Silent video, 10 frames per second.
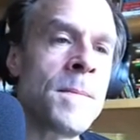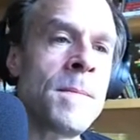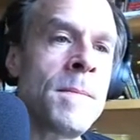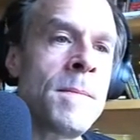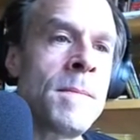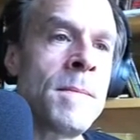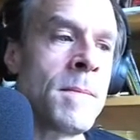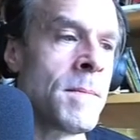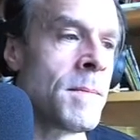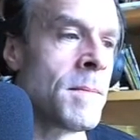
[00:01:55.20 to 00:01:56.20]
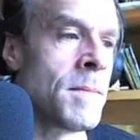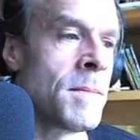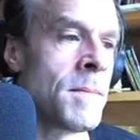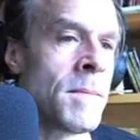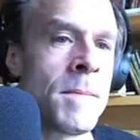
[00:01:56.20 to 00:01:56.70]

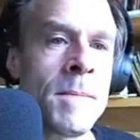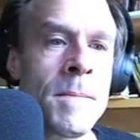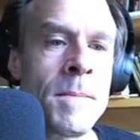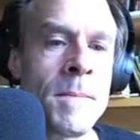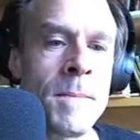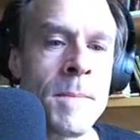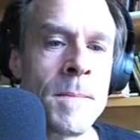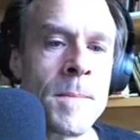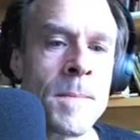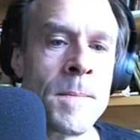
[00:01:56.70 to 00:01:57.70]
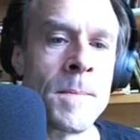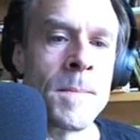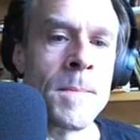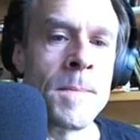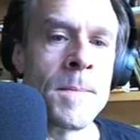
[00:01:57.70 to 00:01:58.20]

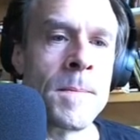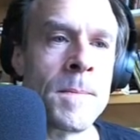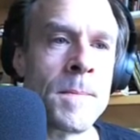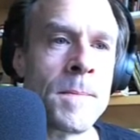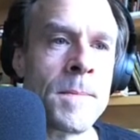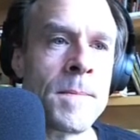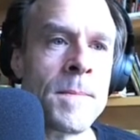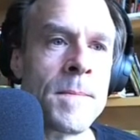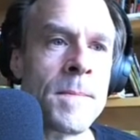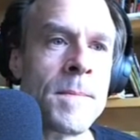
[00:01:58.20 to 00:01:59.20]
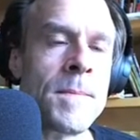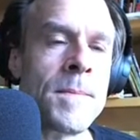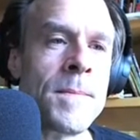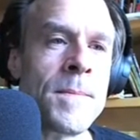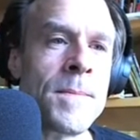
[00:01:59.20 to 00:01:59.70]

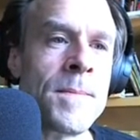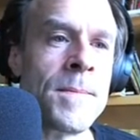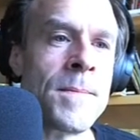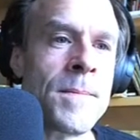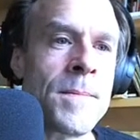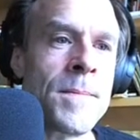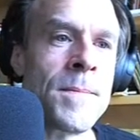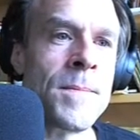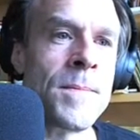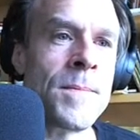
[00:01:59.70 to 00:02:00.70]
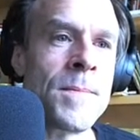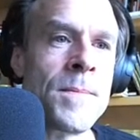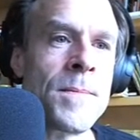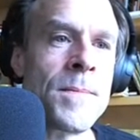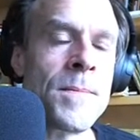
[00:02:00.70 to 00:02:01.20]

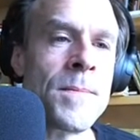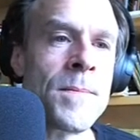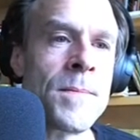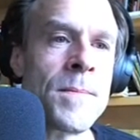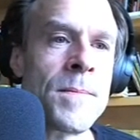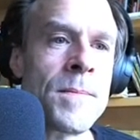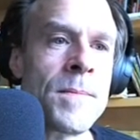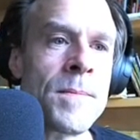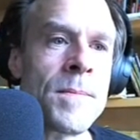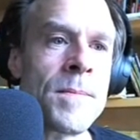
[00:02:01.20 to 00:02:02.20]
(not speaking)